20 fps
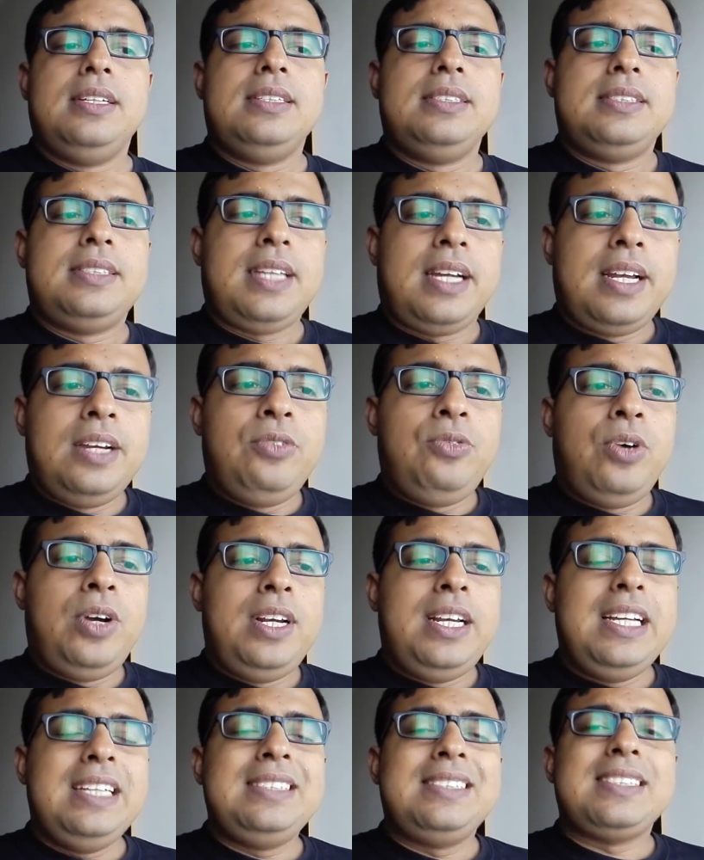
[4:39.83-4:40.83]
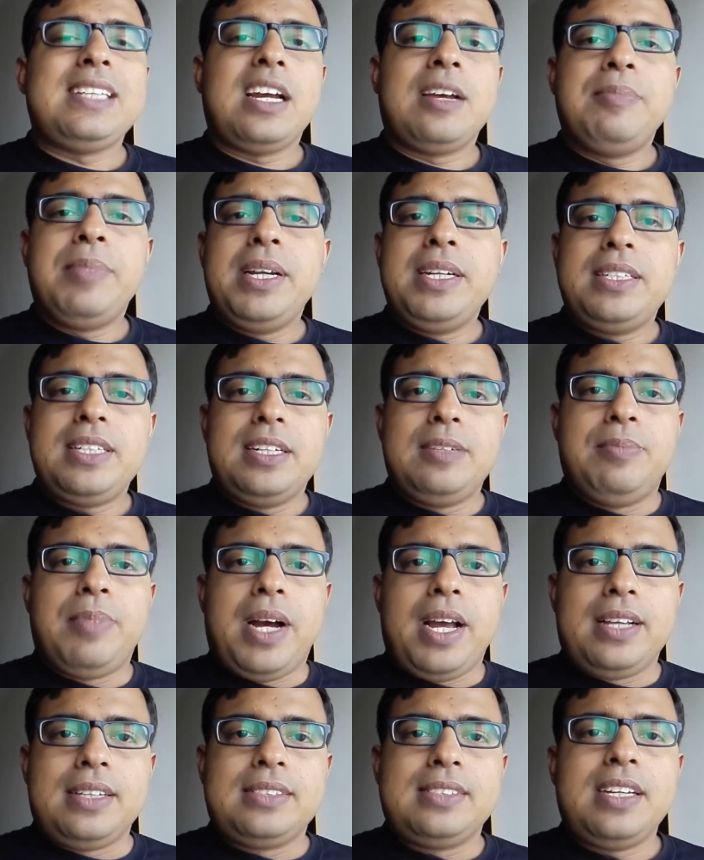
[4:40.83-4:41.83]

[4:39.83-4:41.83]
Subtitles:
Second one is segmented buying.